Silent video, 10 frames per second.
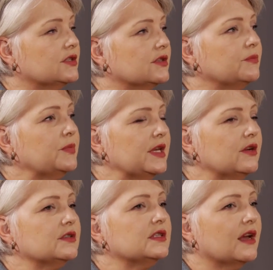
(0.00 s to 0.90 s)
So
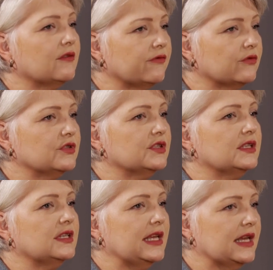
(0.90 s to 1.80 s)
PCOS,
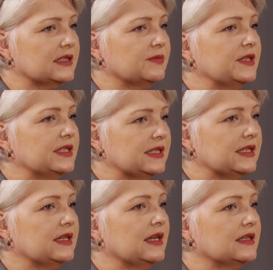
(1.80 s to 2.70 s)
unfortunately, has been
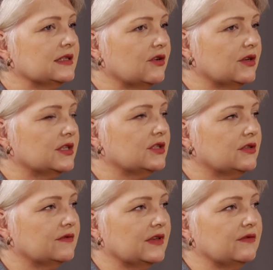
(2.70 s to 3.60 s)
seen as a
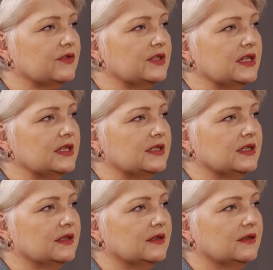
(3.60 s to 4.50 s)
condition of infertility.